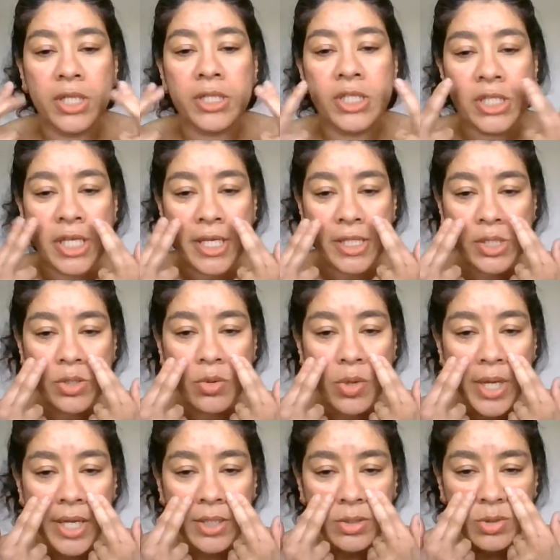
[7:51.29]
cheeks, you
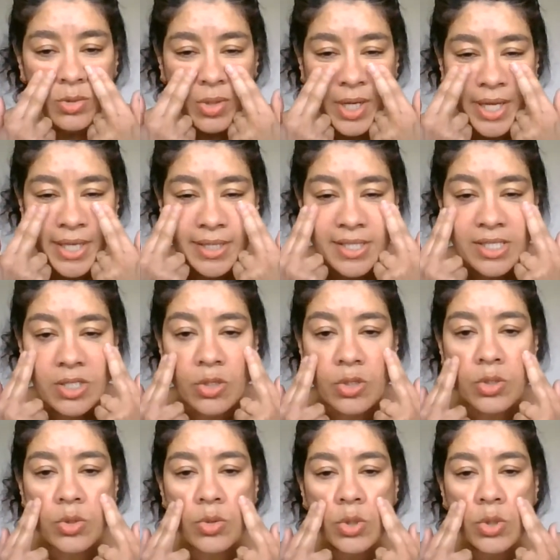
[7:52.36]
can do like this also.